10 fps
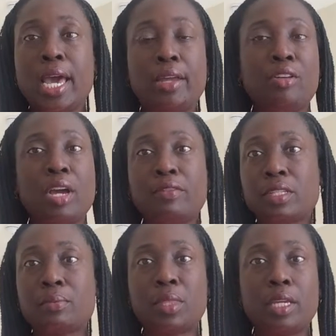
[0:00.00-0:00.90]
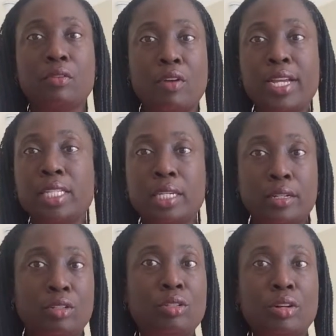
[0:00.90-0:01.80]
and you have something in writing
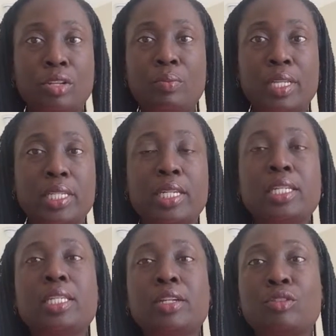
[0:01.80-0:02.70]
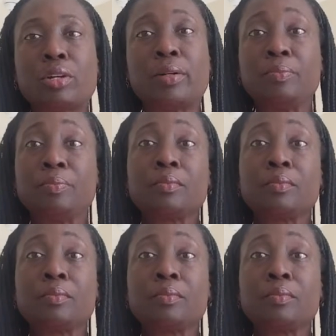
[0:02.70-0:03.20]
and it's documented, etc.,